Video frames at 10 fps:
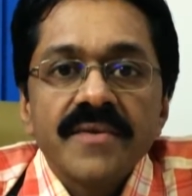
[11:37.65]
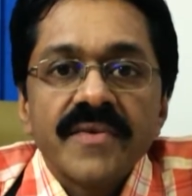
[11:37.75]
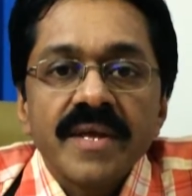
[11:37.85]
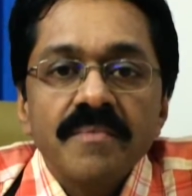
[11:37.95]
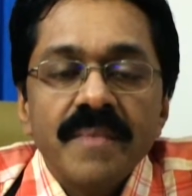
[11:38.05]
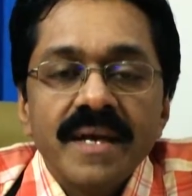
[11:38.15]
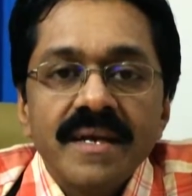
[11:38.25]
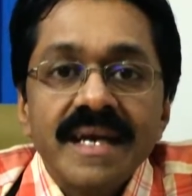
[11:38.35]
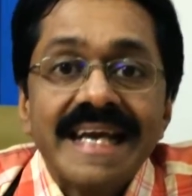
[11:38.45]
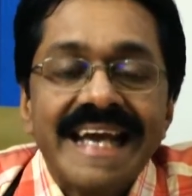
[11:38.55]

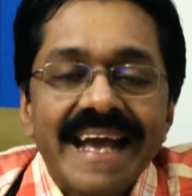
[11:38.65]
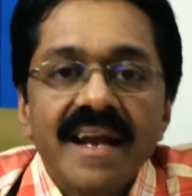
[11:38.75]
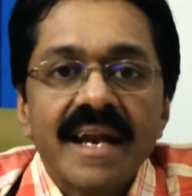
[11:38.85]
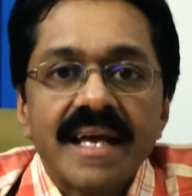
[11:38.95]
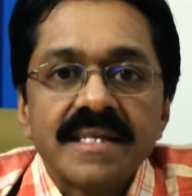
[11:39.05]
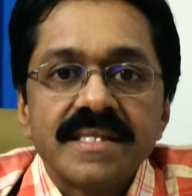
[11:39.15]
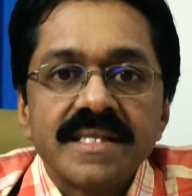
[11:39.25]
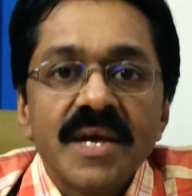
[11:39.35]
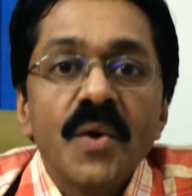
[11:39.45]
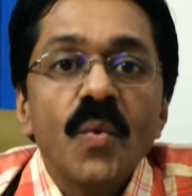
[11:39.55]
treatment
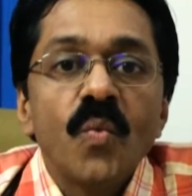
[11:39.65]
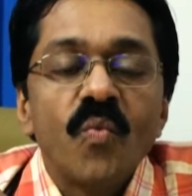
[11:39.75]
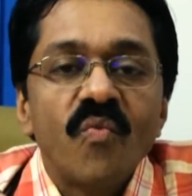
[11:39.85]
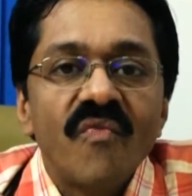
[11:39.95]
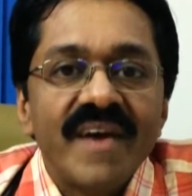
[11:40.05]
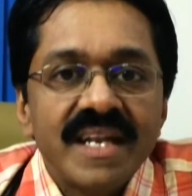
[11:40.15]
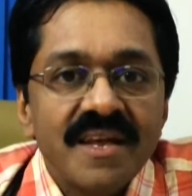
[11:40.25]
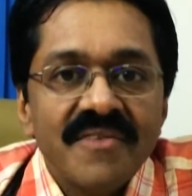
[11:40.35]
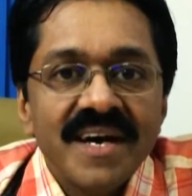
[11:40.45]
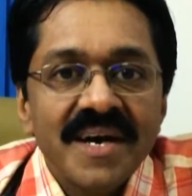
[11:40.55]
guidelines
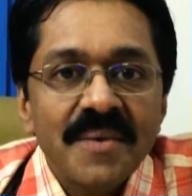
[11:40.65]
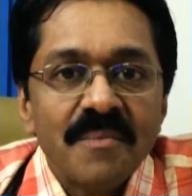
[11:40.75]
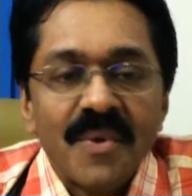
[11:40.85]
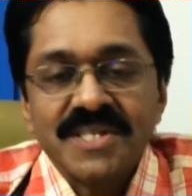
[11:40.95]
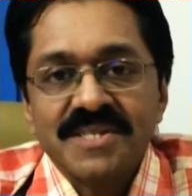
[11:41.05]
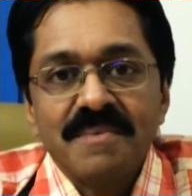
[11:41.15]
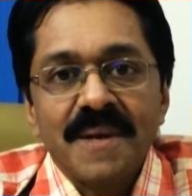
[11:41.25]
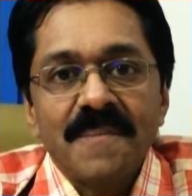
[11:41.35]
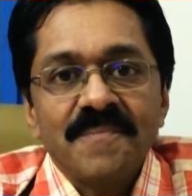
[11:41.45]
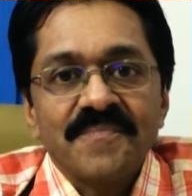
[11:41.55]
whenever possible.